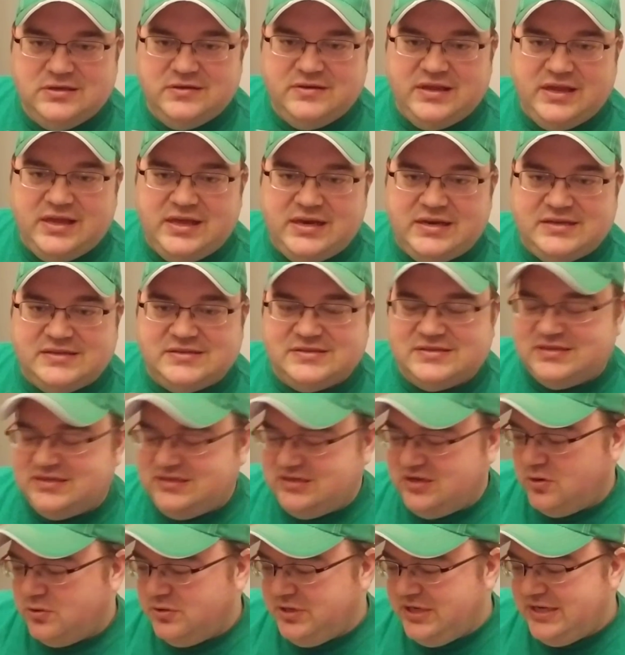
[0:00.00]
That is
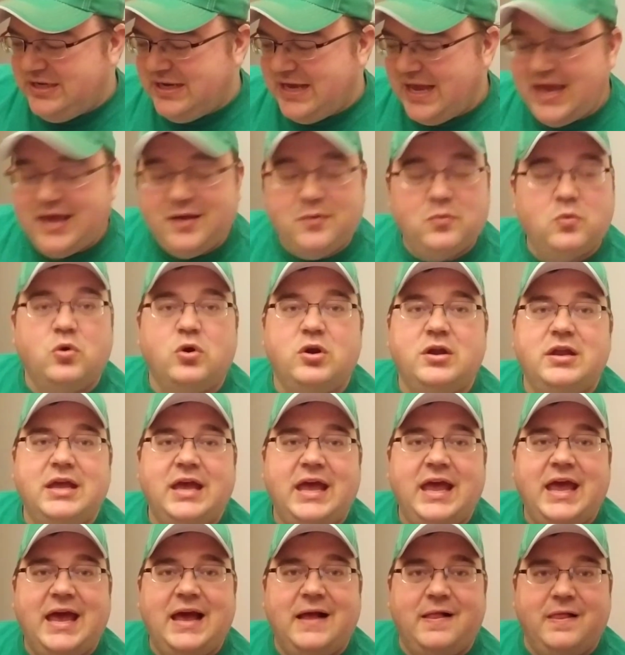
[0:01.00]
Cody Edward
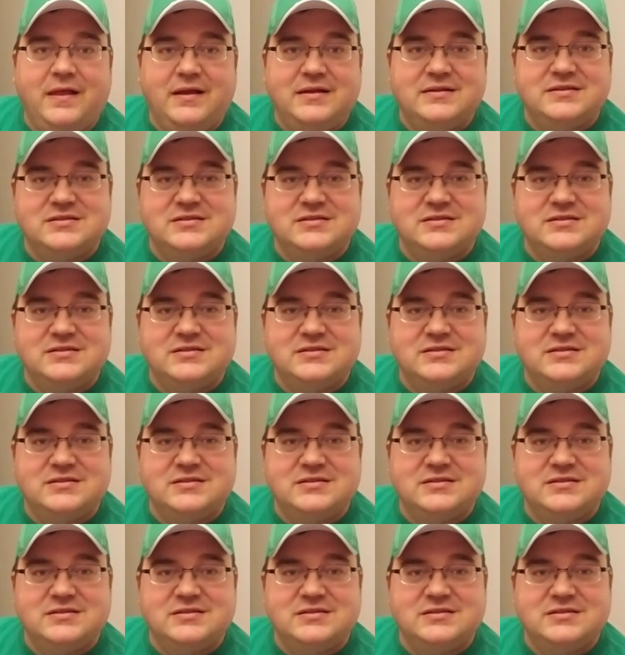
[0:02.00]
Allen.